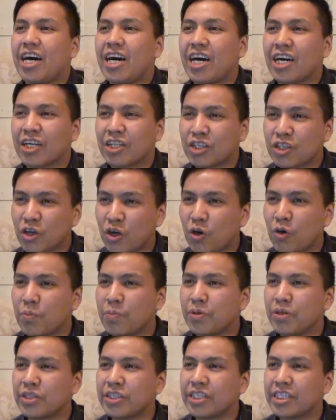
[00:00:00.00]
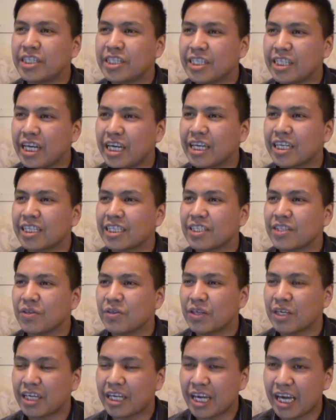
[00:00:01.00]
October 6th,
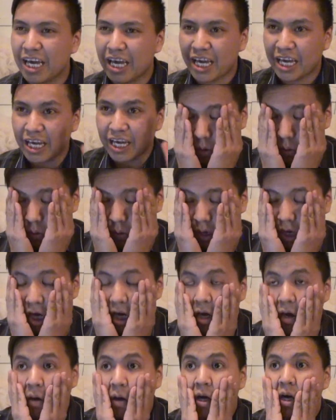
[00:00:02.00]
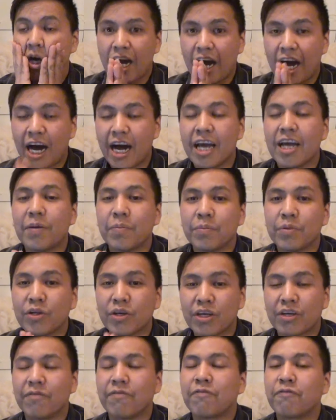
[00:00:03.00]
okay. Wow. I am
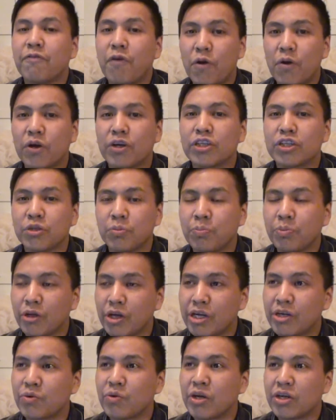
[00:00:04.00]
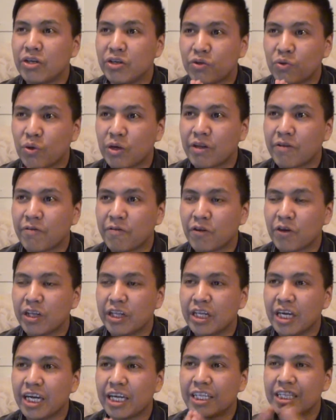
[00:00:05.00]
looking forward to Blade Runner
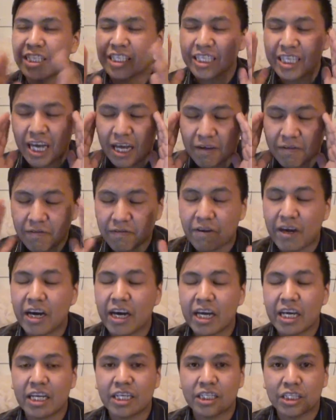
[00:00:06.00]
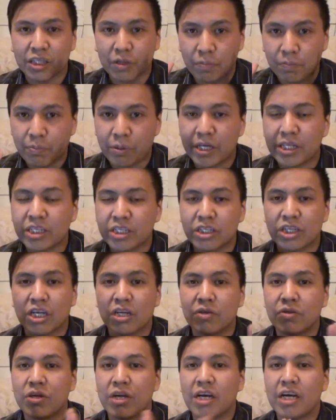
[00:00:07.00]
2049. Sci-fi is the best
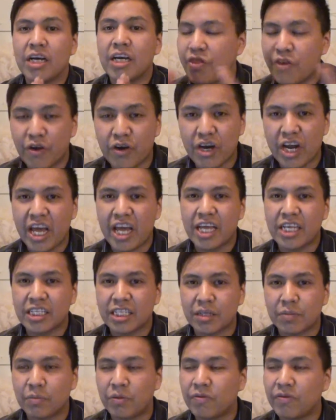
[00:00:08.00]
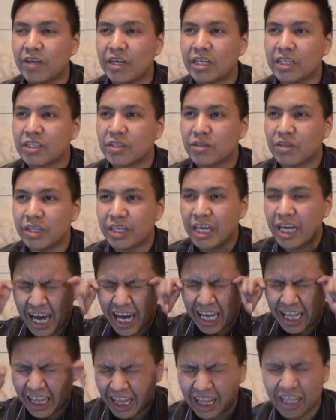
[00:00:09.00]
genre there is in movie history.
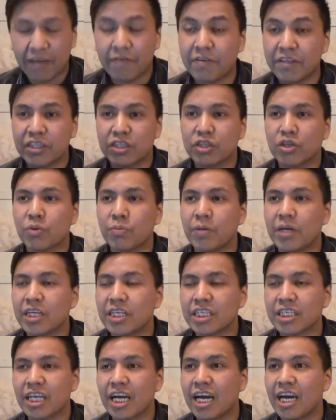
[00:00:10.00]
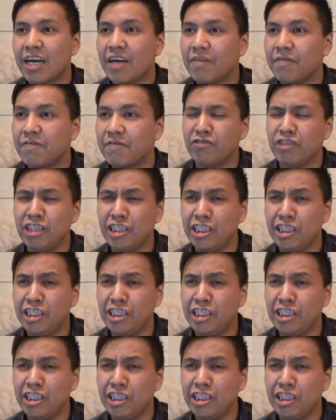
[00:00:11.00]
I love it so much. I have...